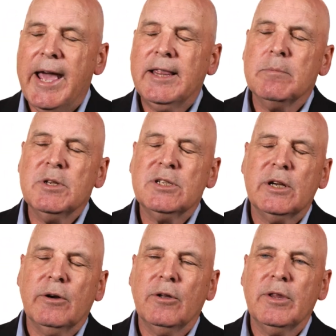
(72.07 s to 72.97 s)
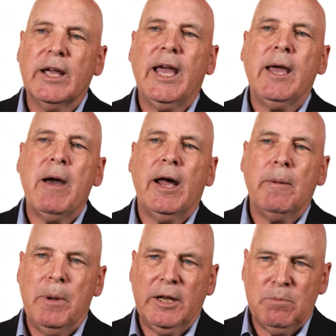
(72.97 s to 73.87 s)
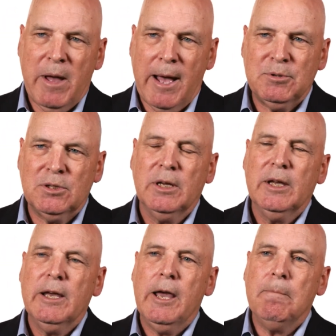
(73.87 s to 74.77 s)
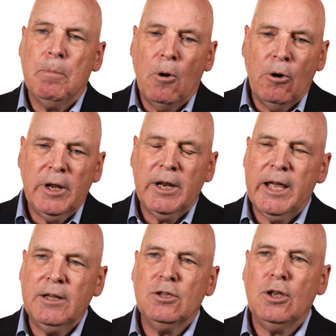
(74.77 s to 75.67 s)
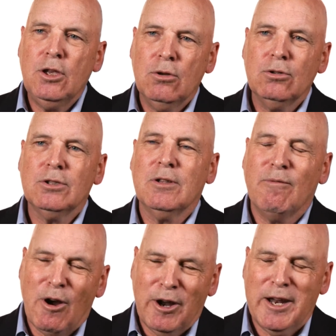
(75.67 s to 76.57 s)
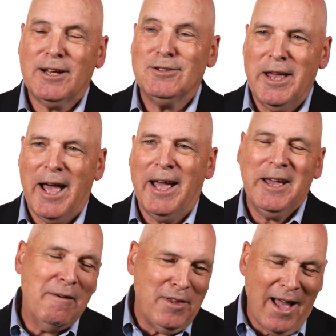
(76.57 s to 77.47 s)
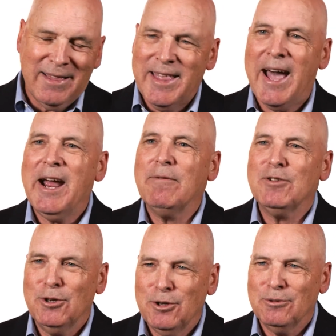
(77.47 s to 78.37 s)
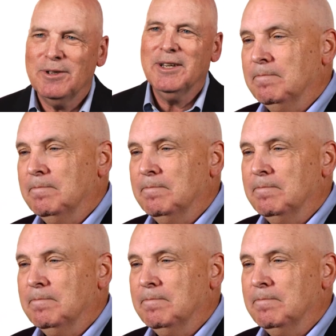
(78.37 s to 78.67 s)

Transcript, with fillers: take the material that came out of PitchMaps and put it into use the very next day, if not that afternoon.